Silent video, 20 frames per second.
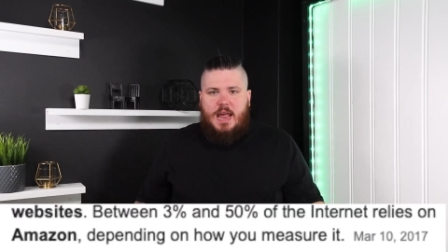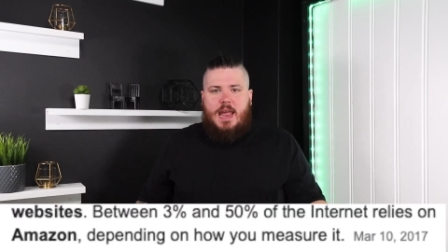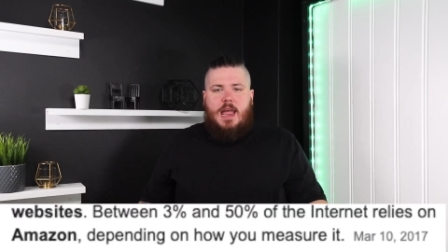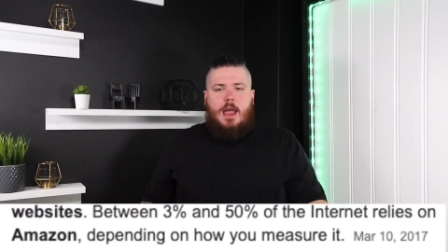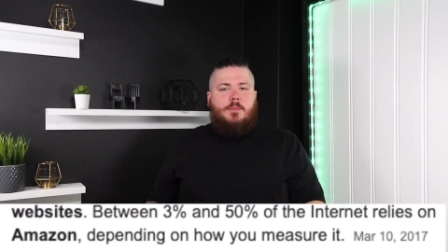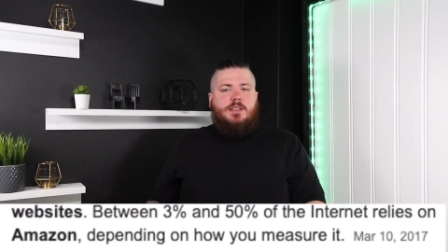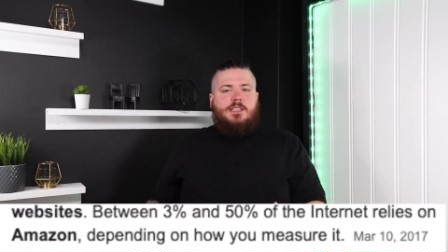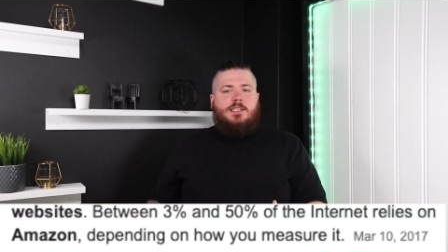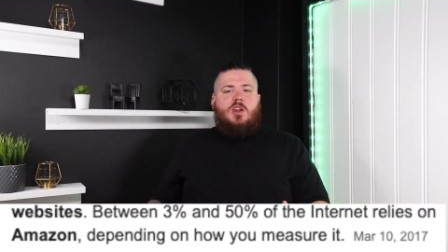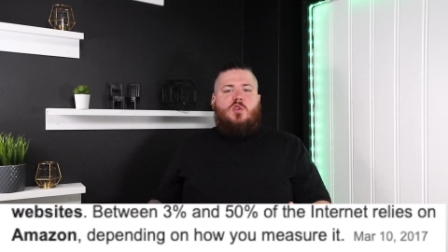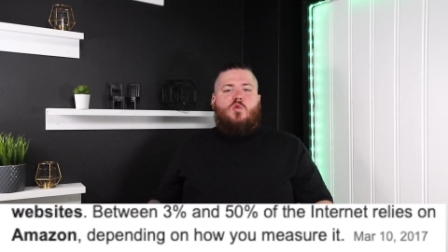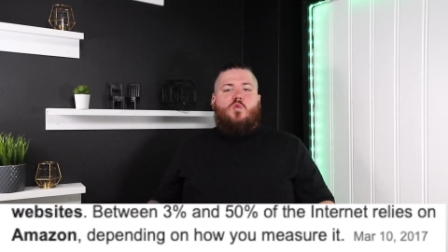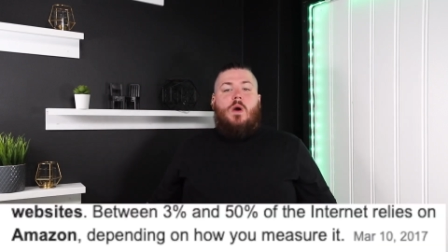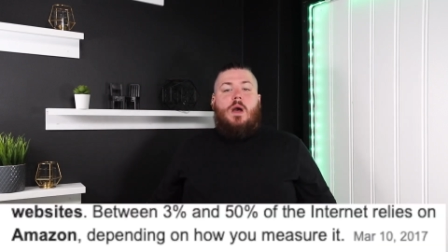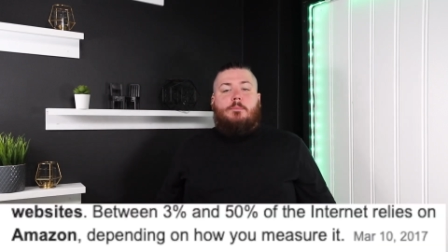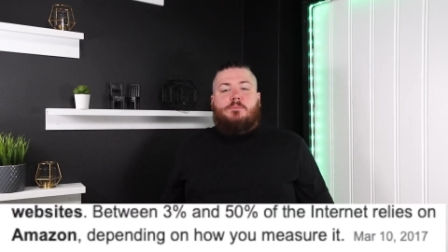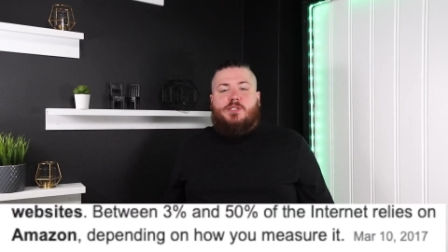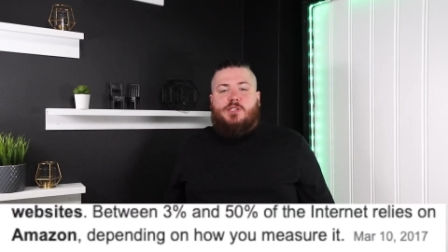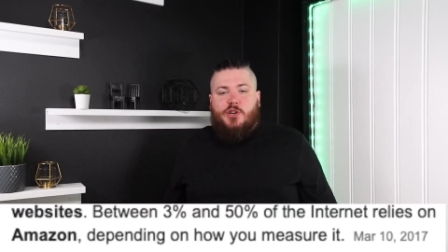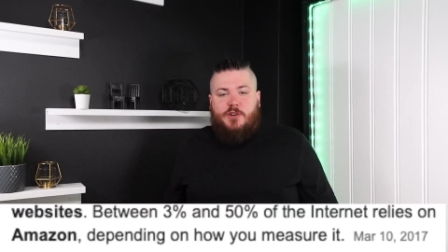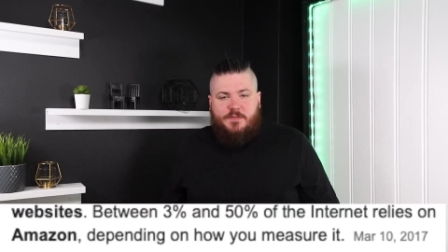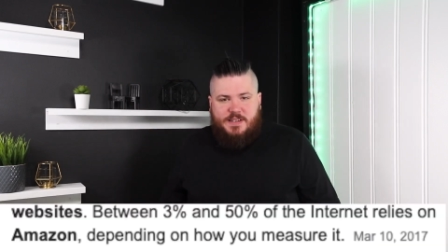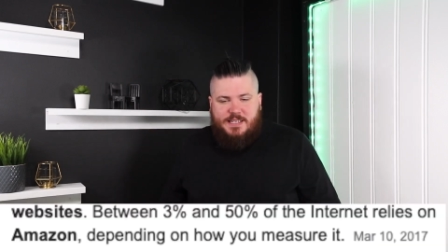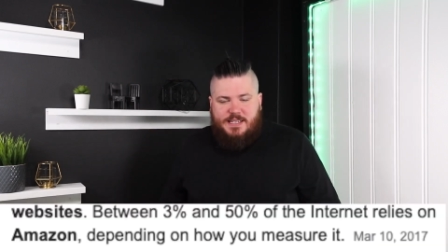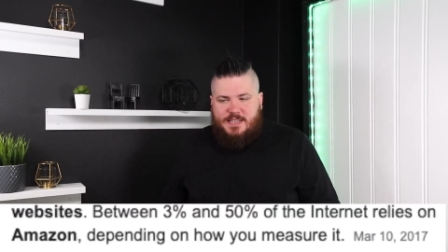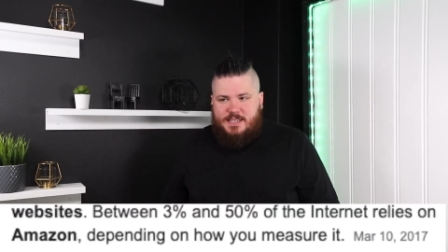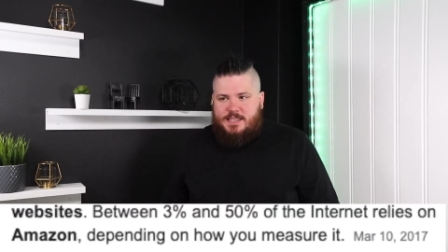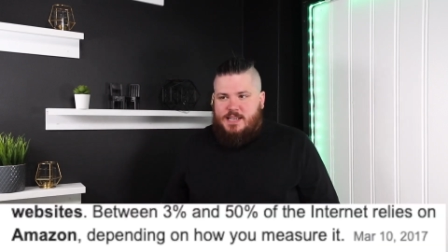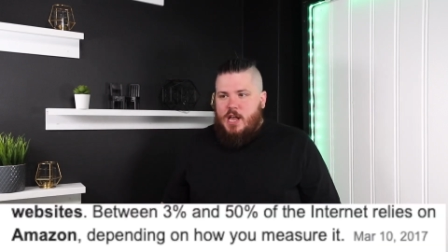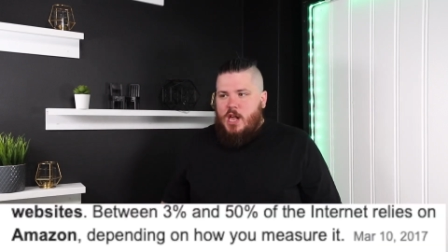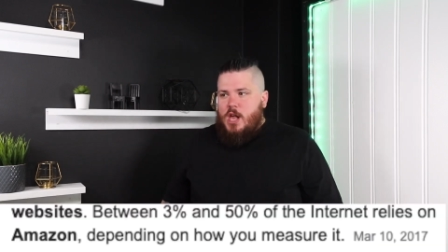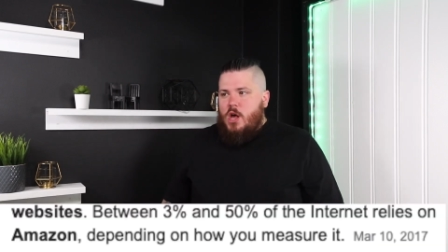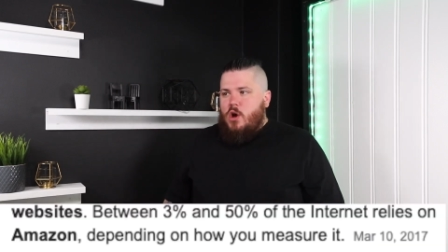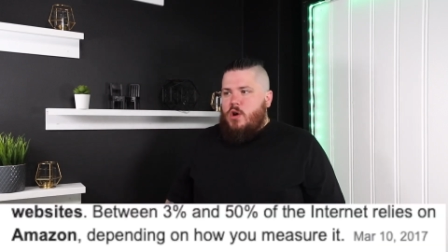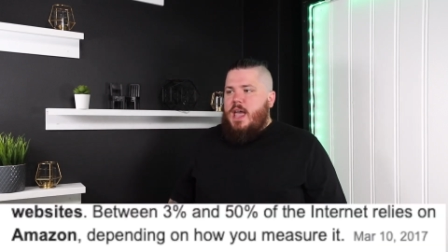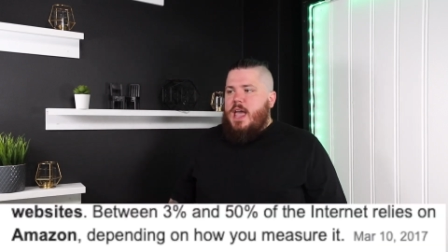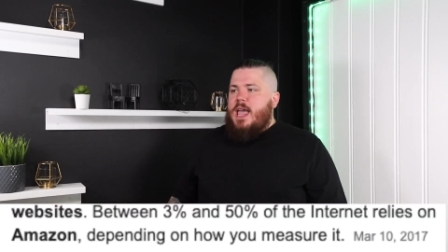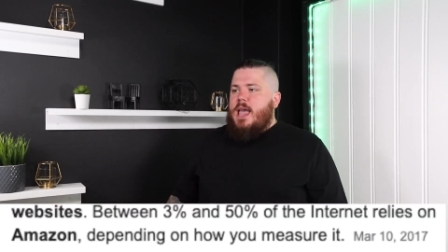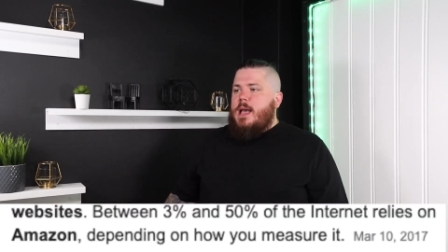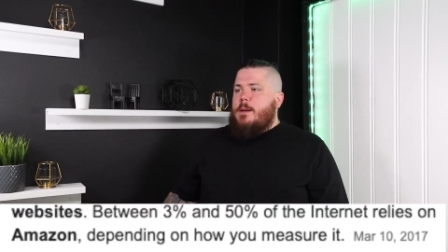Amazon Web Services.
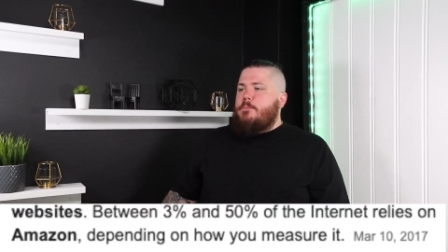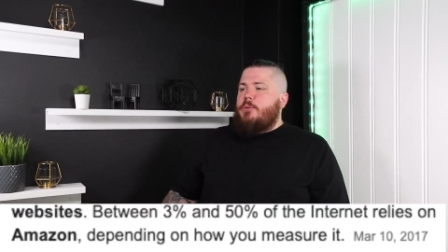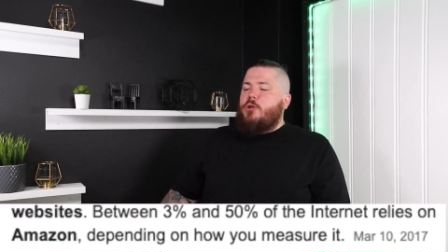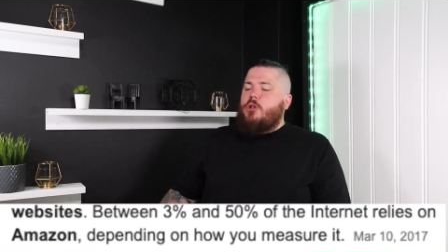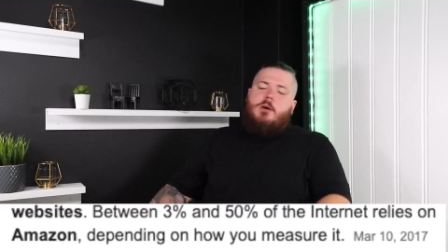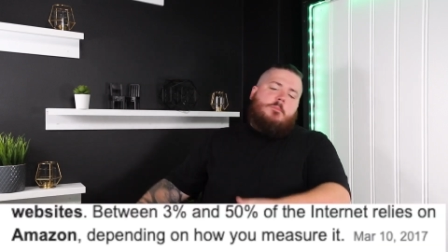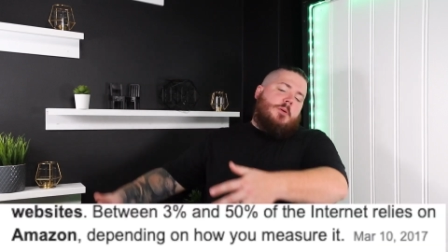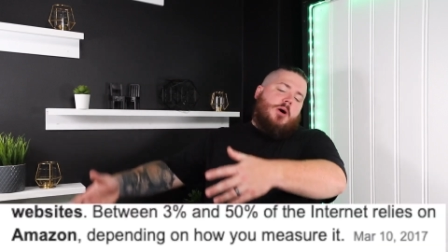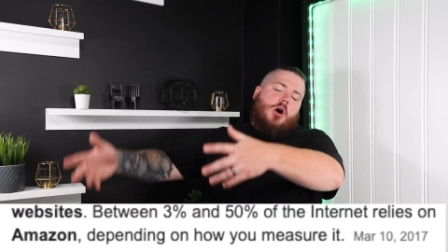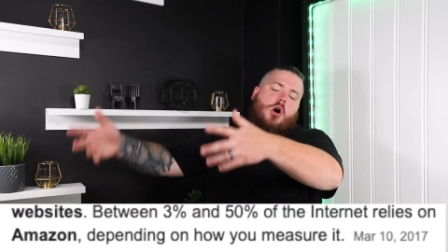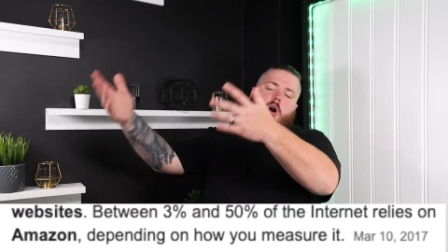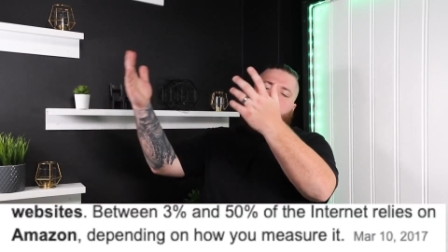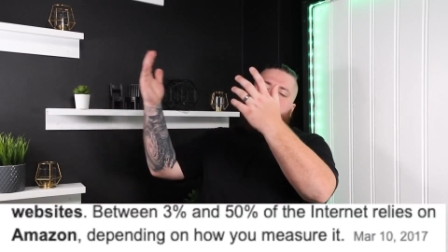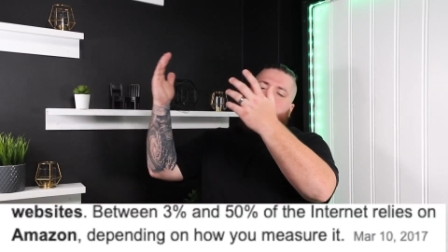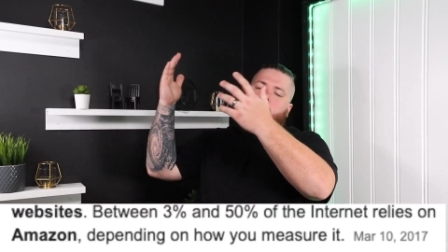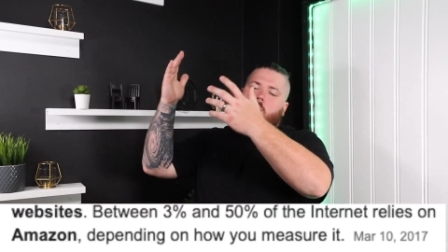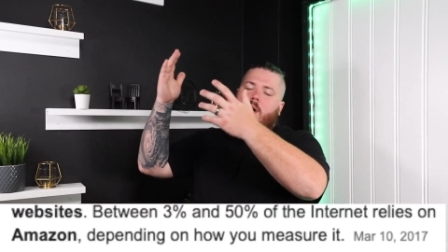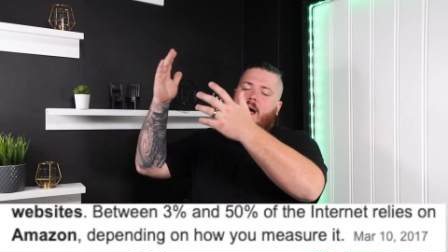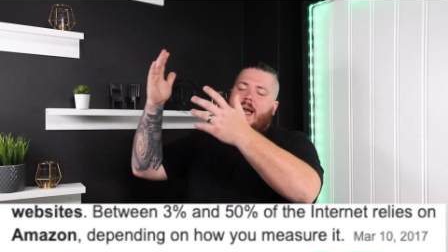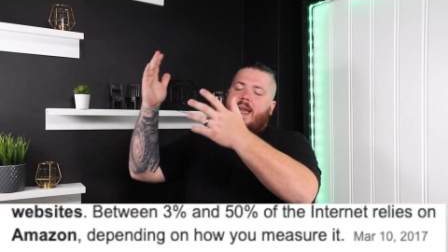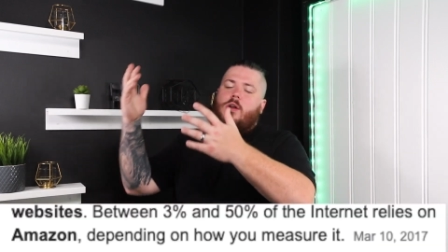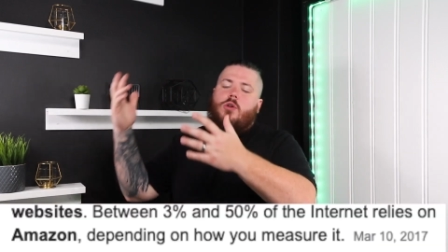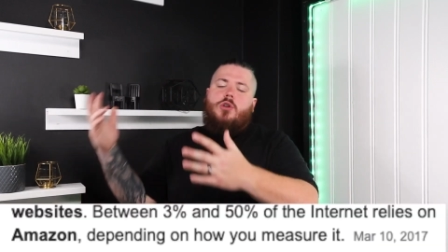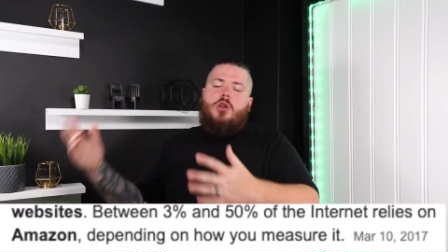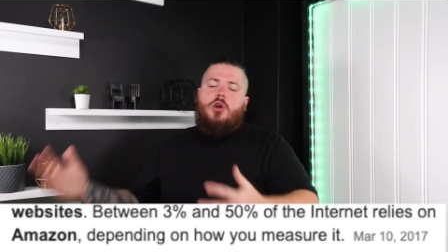Okay, pull up an article, I don't